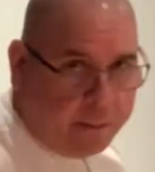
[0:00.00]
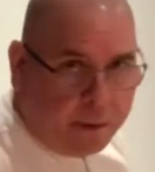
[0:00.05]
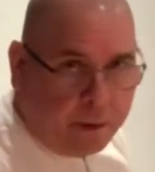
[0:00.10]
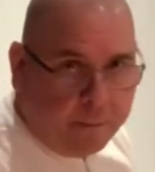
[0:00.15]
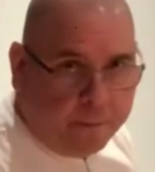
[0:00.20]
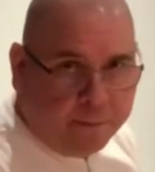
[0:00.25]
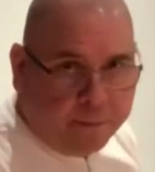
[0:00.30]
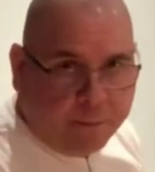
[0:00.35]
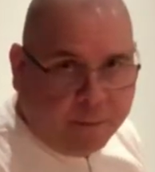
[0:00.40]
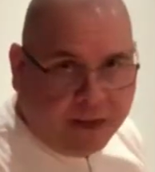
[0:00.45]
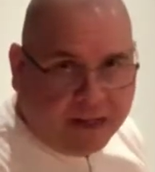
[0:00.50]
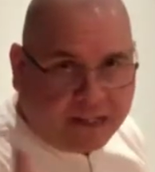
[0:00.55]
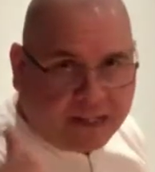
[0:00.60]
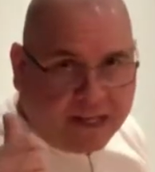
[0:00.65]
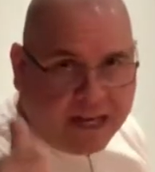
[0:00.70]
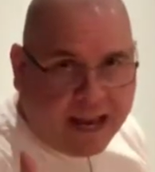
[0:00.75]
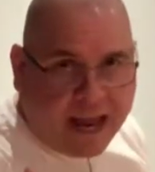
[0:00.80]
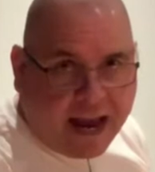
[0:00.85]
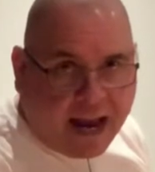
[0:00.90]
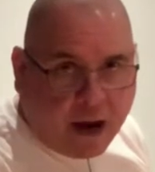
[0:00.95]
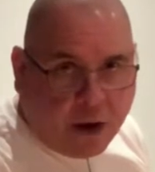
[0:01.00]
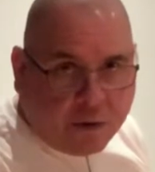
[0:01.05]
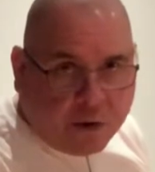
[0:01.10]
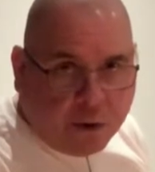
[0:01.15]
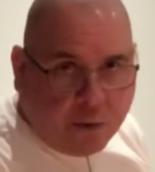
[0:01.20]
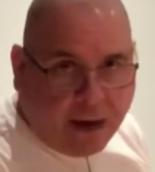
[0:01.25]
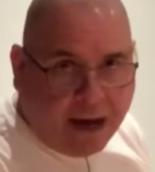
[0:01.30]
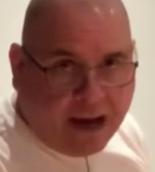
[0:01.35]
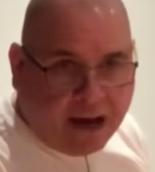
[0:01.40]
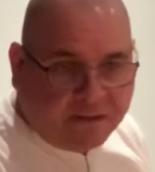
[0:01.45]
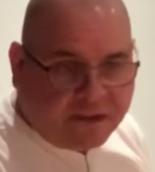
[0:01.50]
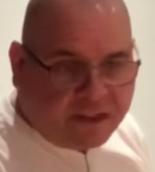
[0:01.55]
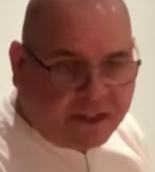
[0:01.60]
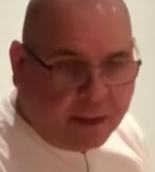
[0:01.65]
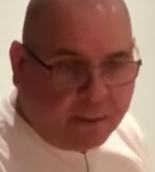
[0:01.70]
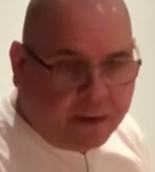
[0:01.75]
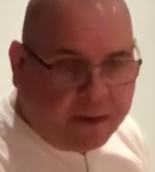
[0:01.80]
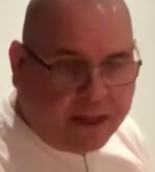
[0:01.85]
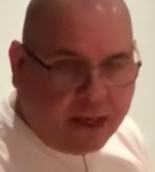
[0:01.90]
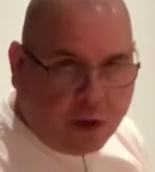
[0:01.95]
number because now you have
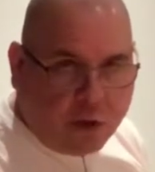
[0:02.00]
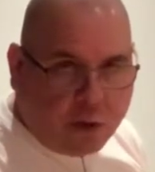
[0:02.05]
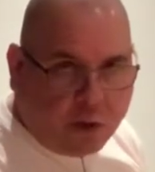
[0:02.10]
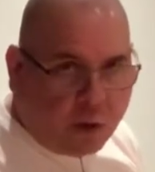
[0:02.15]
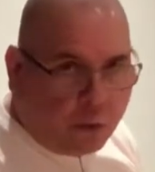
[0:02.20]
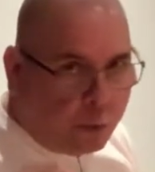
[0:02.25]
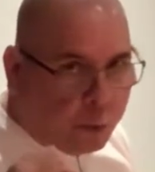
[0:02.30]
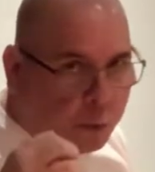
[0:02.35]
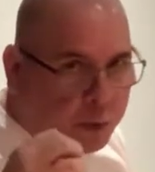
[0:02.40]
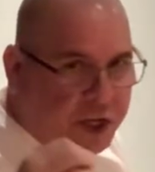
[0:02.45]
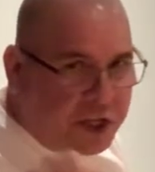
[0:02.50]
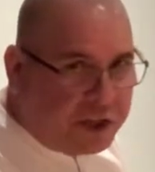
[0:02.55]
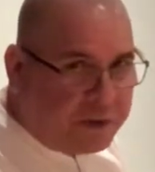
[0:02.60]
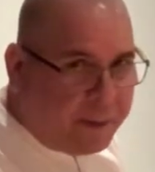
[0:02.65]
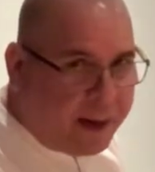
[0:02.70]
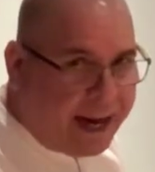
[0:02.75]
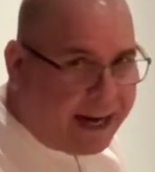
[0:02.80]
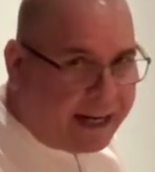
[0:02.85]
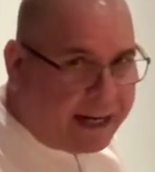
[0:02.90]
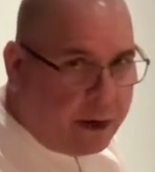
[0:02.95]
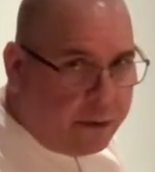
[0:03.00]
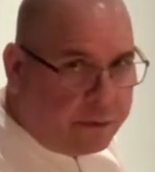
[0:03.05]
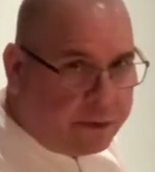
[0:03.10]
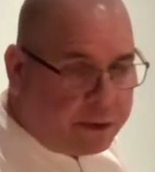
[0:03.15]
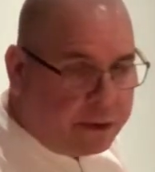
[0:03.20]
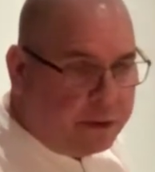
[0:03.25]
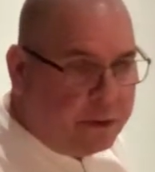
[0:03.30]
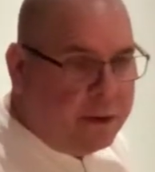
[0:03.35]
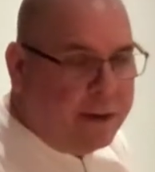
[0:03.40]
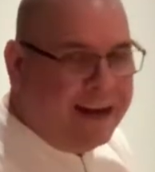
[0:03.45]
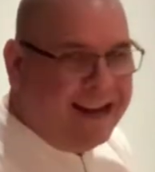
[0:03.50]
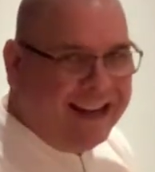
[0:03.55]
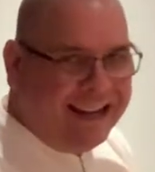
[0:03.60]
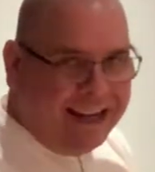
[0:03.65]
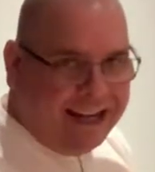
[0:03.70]
someone that you can reach back out to,